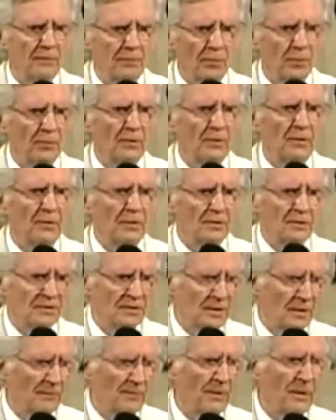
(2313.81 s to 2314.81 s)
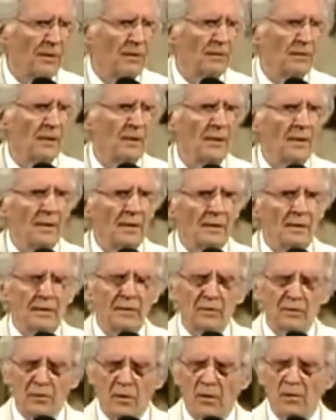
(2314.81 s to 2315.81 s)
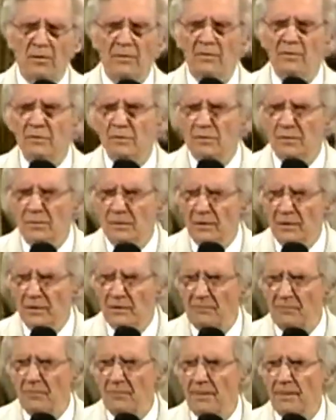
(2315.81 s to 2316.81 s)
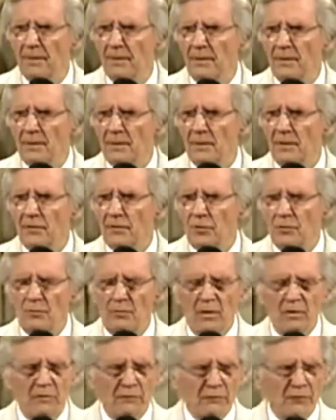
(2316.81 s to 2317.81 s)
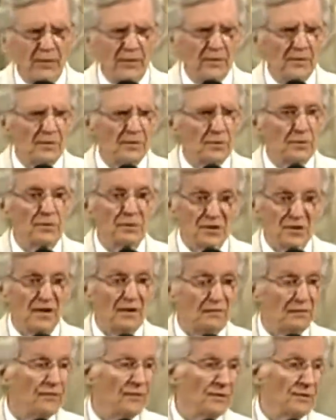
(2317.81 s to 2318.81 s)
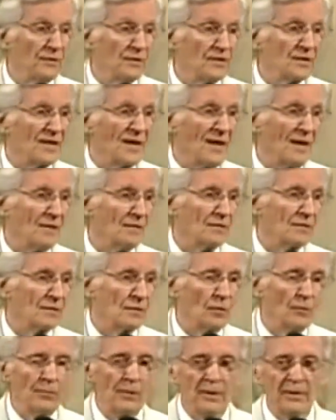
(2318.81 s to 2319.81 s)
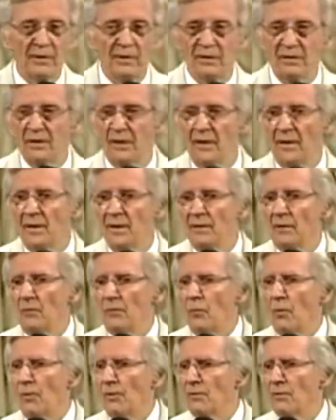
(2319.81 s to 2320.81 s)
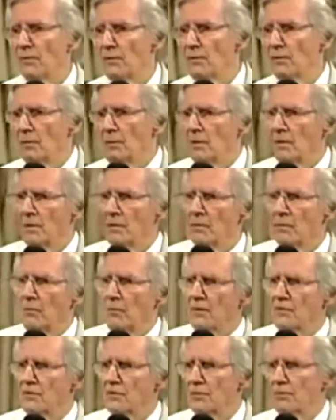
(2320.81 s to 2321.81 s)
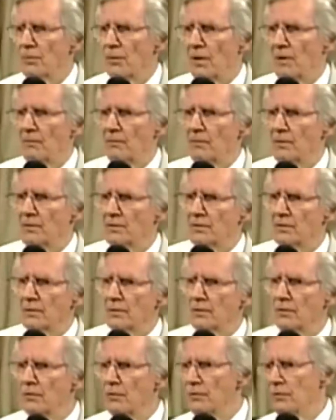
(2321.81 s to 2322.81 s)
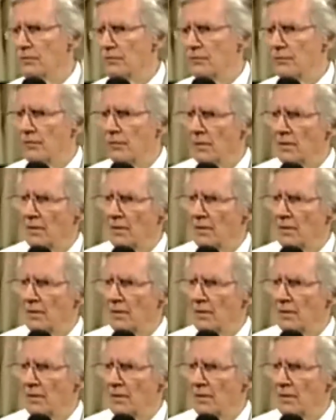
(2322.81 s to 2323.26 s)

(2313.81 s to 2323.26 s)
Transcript: boldly to step out and acknowledge your need. Now you're among friends, you're safe in this house. Nobody's wondering what your problem is or who you